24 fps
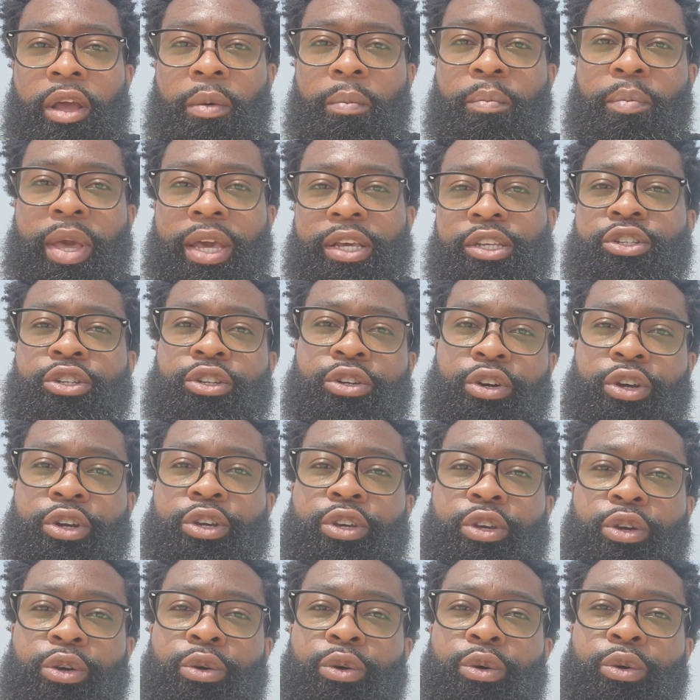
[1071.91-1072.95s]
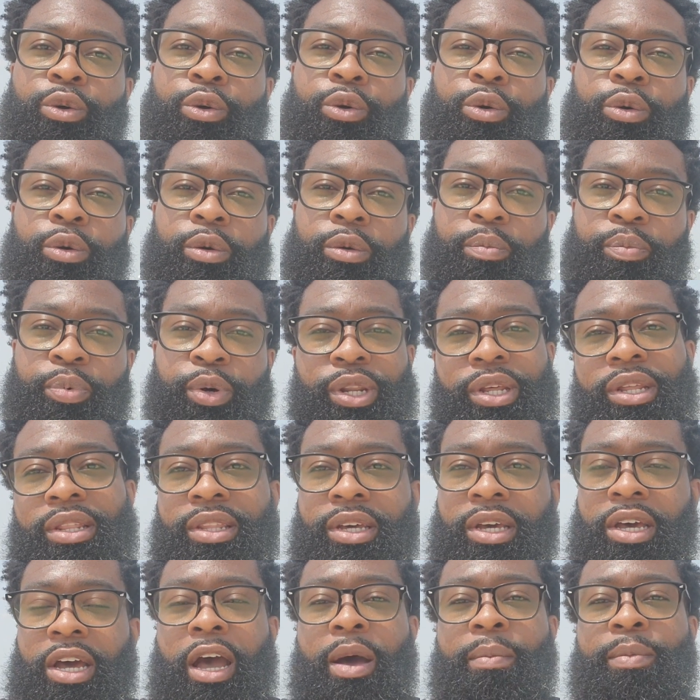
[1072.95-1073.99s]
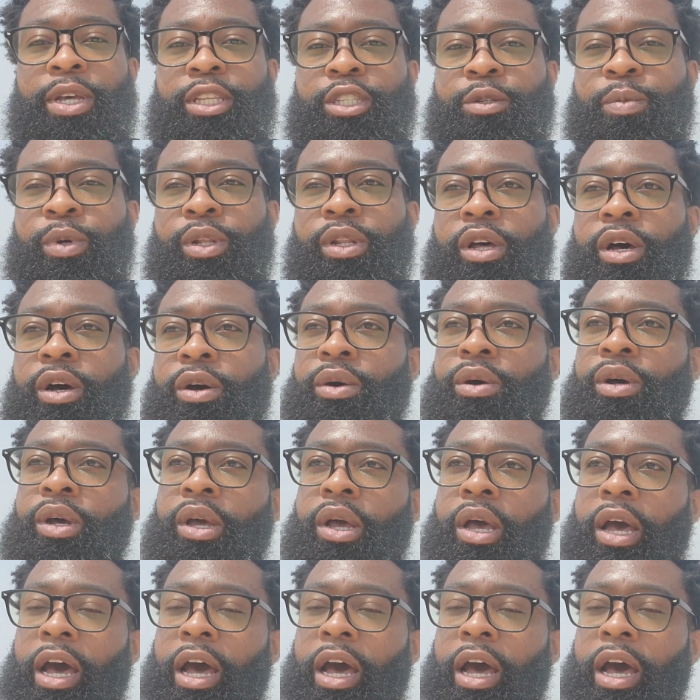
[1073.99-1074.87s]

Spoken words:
make sure you put it in the comments below.